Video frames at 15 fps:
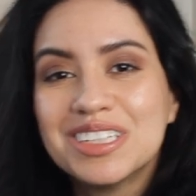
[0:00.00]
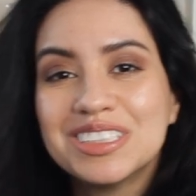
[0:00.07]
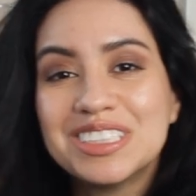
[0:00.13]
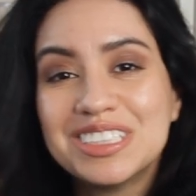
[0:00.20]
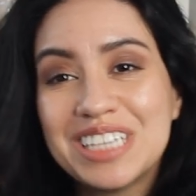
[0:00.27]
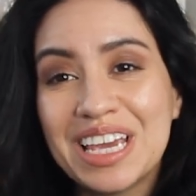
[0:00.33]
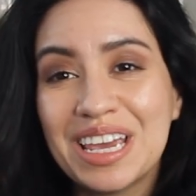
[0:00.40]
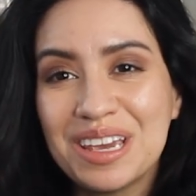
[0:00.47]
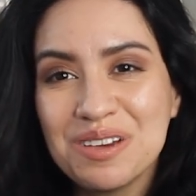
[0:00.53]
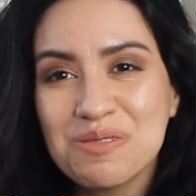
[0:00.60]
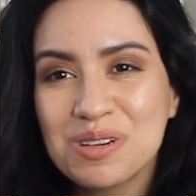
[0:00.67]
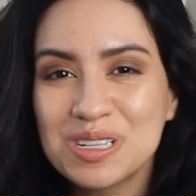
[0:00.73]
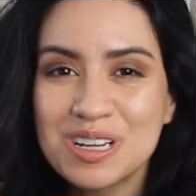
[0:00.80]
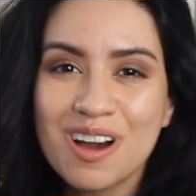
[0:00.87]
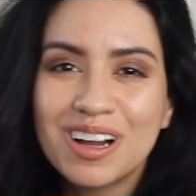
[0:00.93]
Today
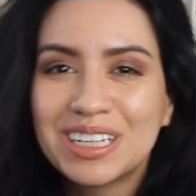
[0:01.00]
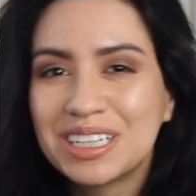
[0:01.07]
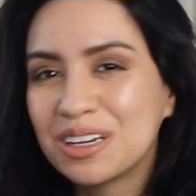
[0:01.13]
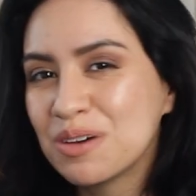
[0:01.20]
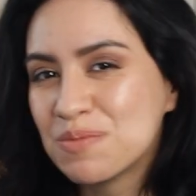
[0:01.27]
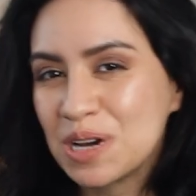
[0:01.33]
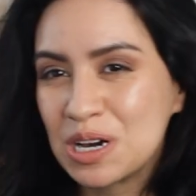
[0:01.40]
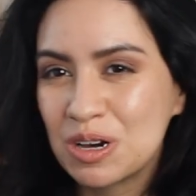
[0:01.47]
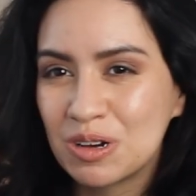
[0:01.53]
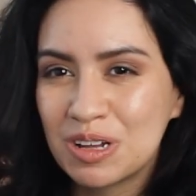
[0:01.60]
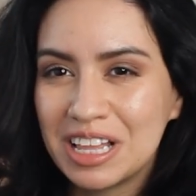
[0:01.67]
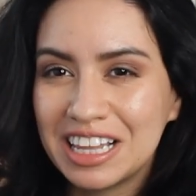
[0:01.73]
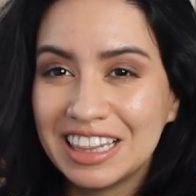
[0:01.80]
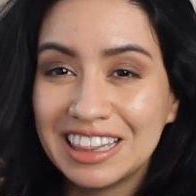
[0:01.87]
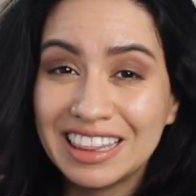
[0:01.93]
we're talking
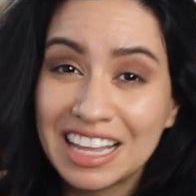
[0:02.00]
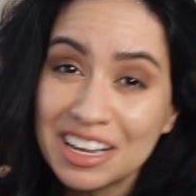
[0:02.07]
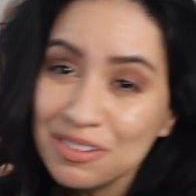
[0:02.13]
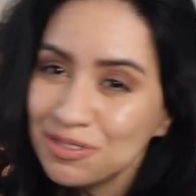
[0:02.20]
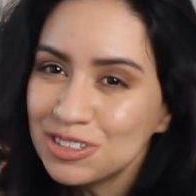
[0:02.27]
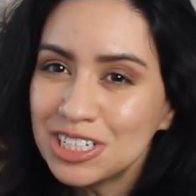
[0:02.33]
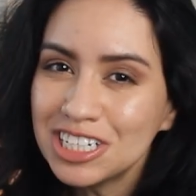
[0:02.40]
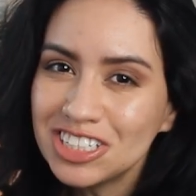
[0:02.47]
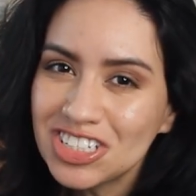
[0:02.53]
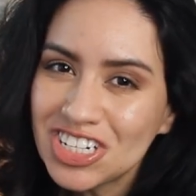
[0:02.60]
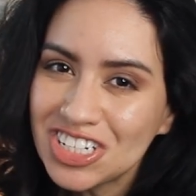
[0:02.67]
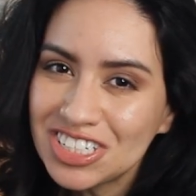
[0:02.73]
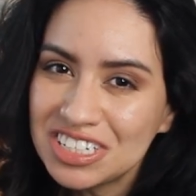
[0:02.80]
about life-changing